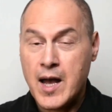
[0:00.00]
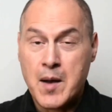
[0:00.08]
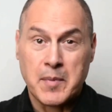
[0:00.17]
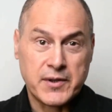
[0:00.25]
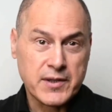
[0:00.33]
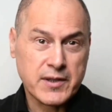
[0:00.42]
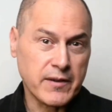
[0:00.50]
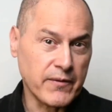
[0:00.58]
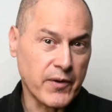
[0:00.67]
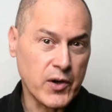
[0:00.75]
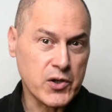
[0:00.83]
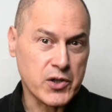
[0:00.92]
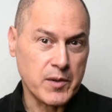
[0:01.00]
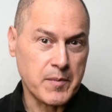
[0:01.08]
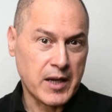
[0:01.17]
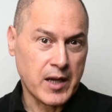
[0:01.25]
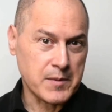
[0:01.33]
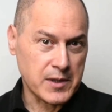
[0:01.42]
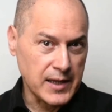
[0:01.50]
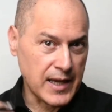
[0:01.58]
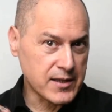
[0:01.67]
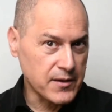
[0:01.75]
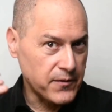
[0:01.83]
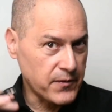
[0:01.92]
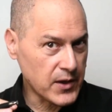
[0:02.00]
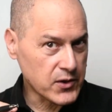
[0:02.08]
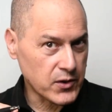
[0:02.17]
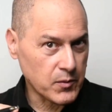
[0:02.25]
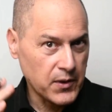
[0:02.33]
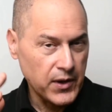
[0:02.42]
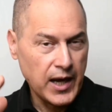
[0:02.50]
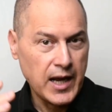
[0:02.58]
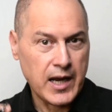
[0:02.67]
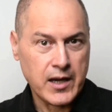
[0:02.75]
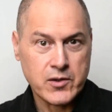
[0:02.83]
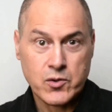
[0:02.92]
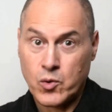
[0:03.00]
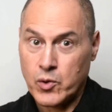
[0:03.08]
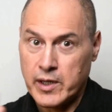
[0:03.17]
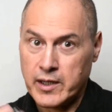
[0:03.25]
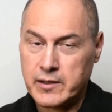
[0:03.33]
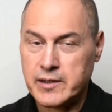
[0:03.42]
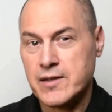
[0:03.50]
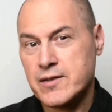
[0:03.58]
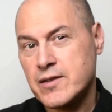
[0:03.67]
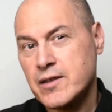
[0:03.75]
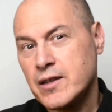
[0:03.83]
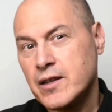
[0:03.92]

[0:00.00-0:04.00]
but this conversion becomes less efficient with age or illness.